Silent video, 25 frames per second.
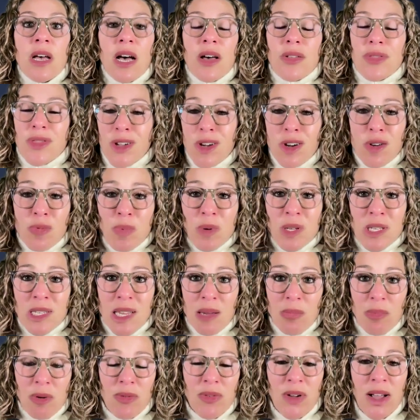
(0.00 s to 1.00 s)
A therapist
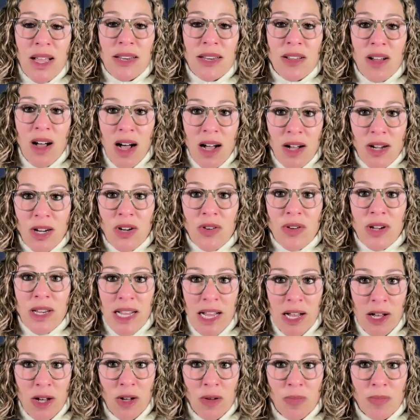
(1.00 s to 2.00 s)
can provide concrete
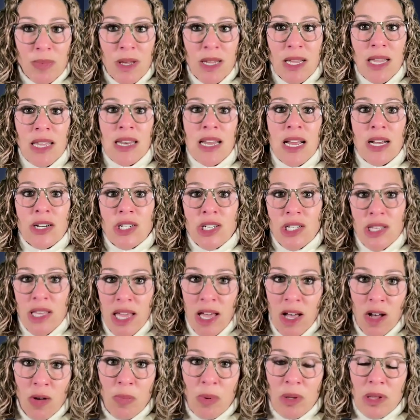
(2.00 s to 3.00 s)
help that can actually
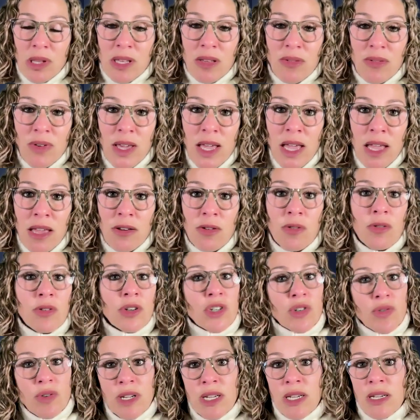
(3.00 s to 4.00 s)
help alleviate or
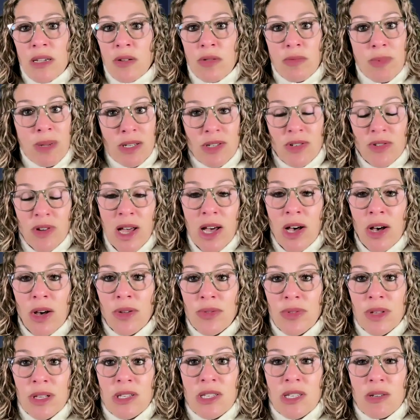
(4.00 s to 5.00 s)
treat your mental
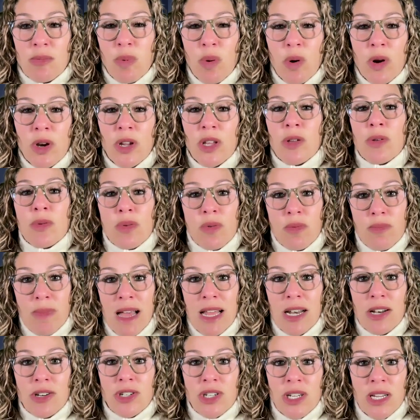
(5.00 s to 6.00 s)
health and support you through
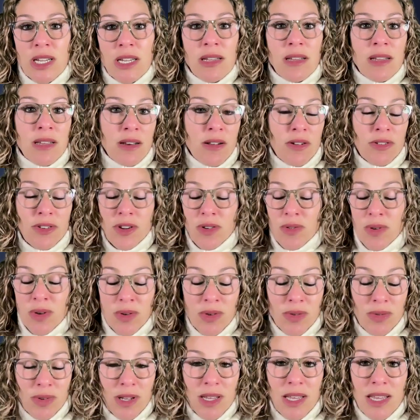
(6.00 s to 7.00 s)
managing it on your
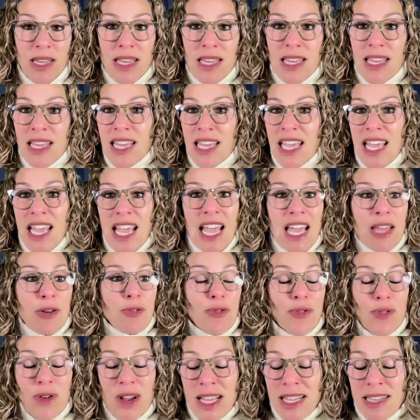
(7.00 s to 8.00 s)
own. And
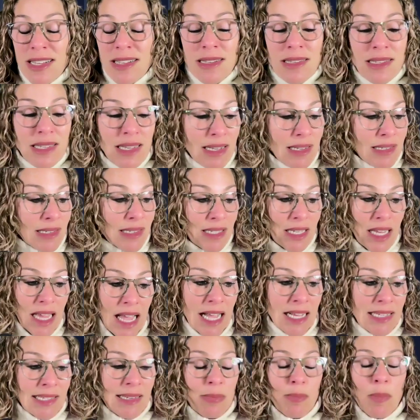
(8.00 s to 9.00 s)
friends, as
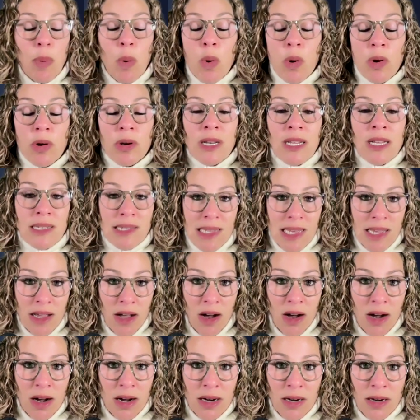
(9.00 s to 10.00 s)
important as they
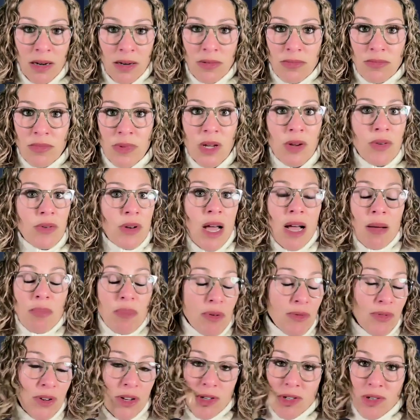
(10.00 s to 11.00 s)
are, they're not
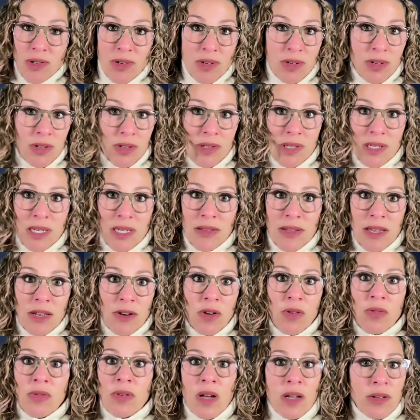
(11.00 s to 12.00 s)
professionals and they
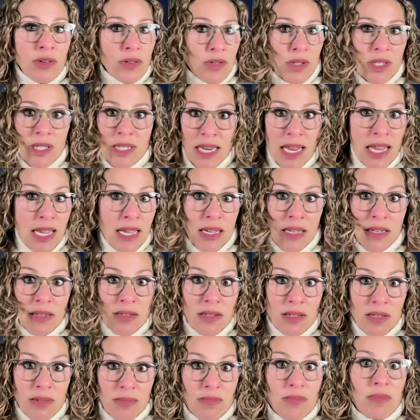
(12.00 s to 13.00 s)
don't
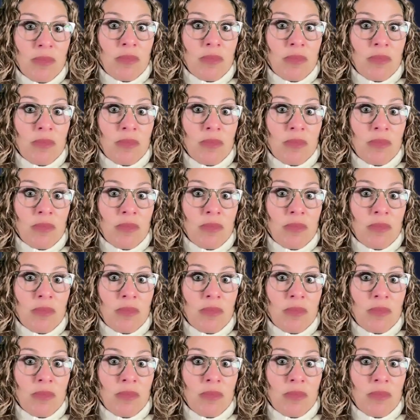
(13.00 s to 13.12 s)
understand.